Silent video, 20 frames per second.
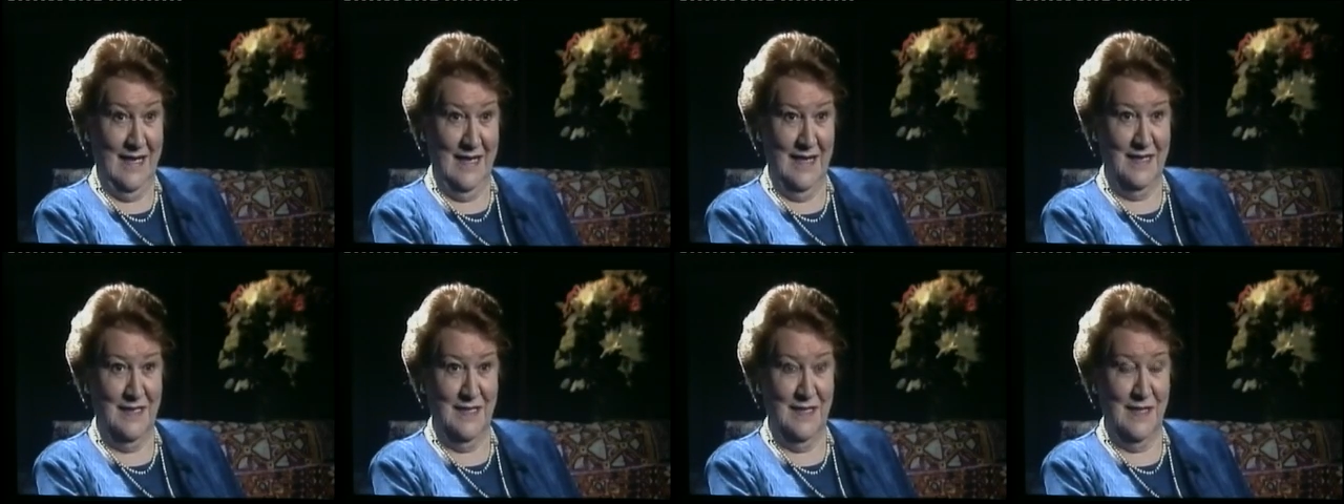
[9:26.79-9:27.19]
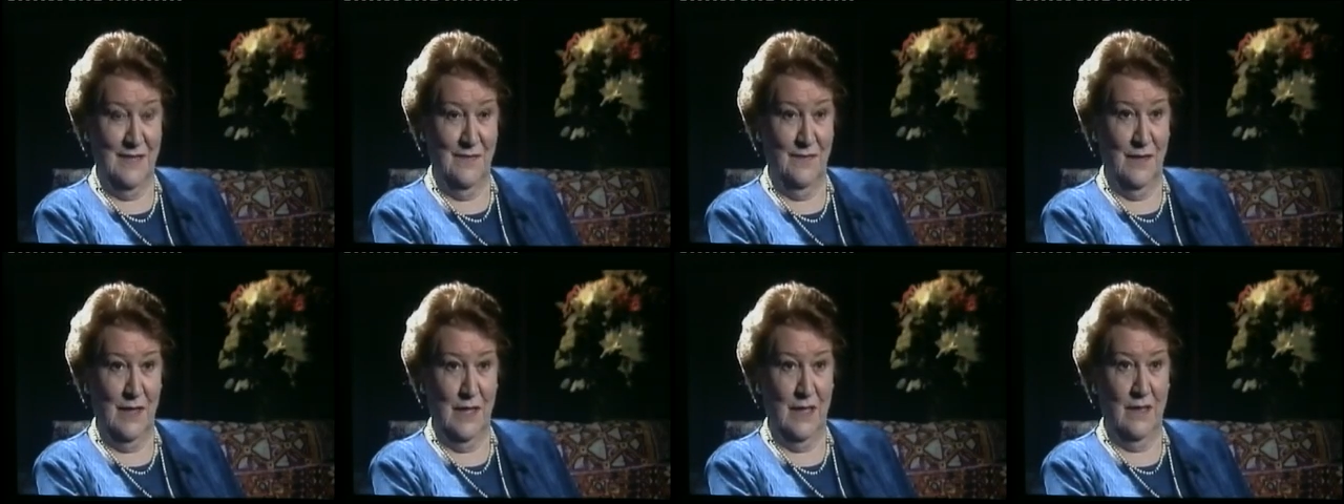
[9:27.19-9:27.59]

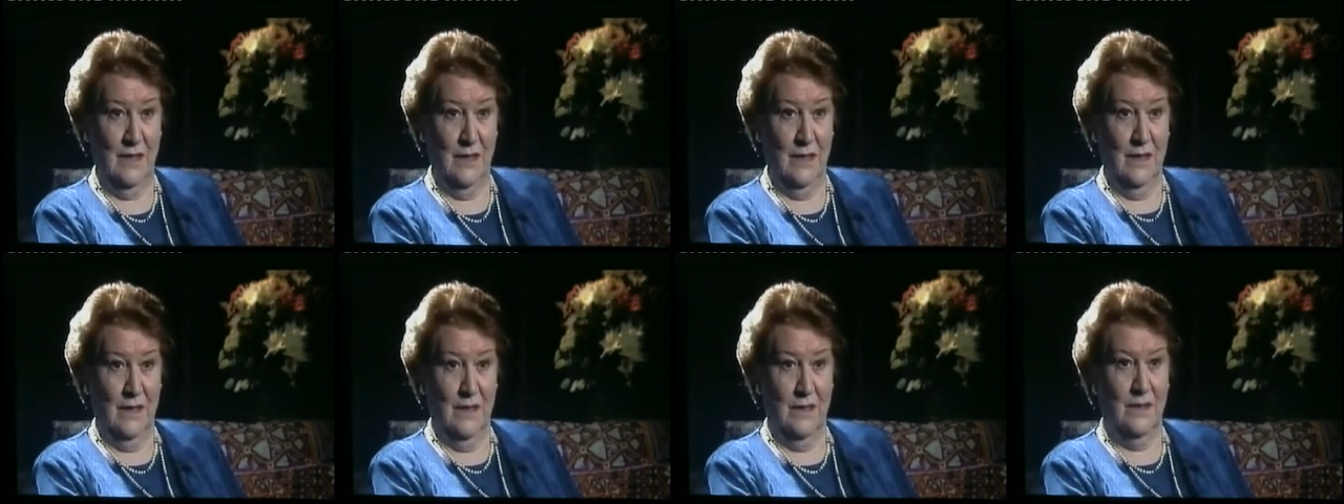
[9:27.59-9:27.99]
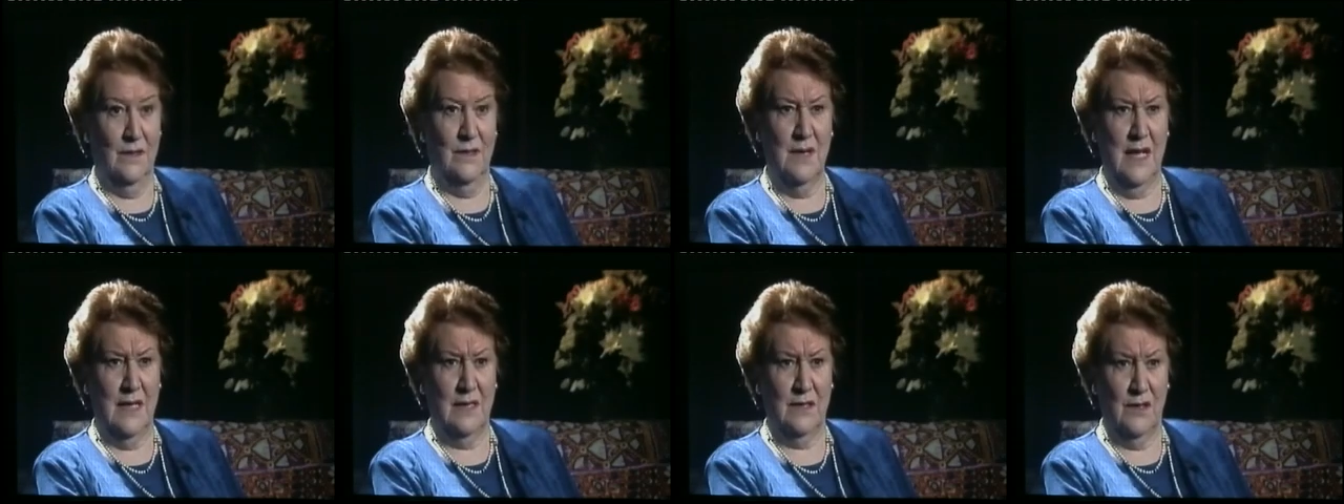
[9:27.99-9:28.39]
ITV, absolutely.
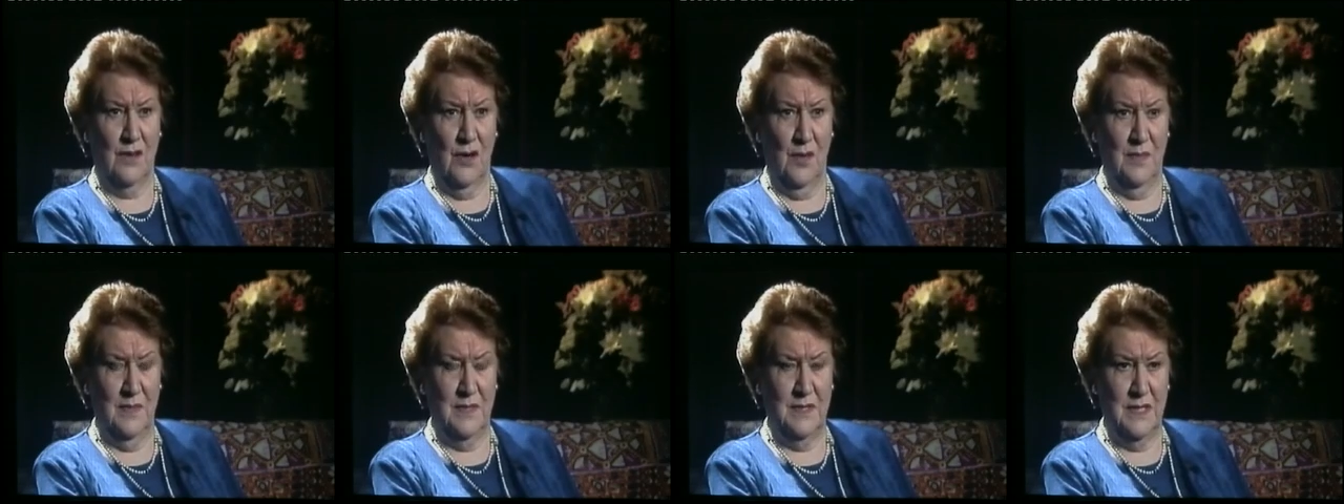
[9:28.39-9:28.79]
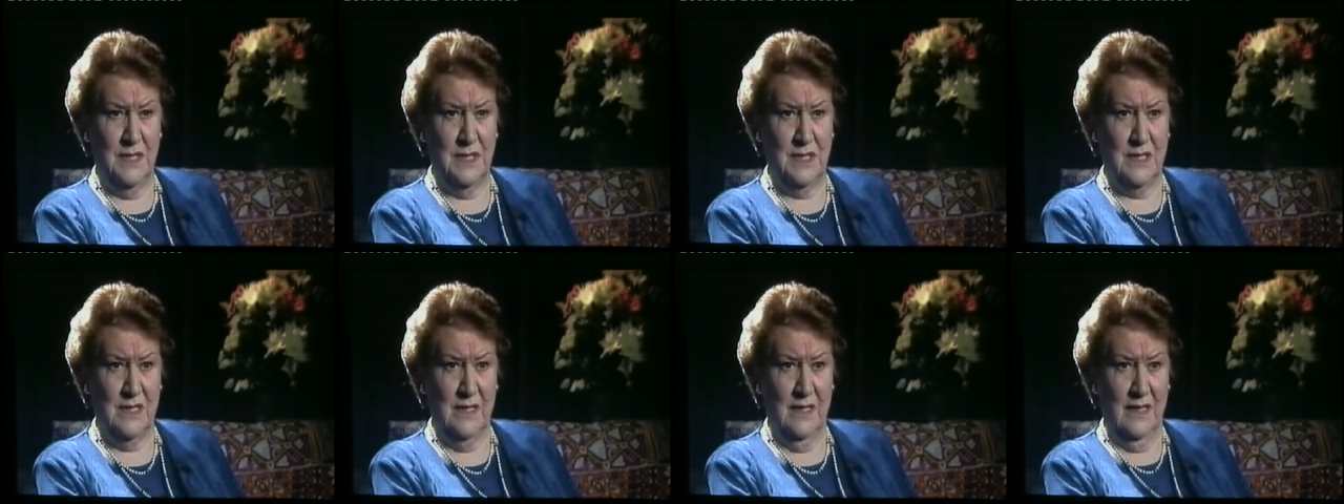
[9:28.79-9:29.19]
Great
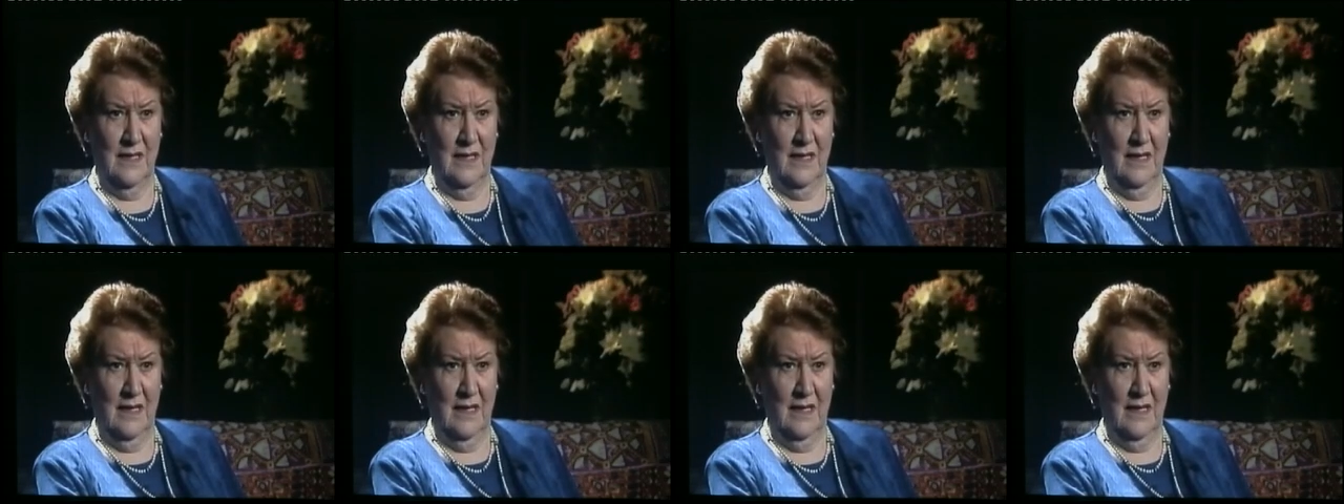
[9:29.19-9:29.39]
comedies,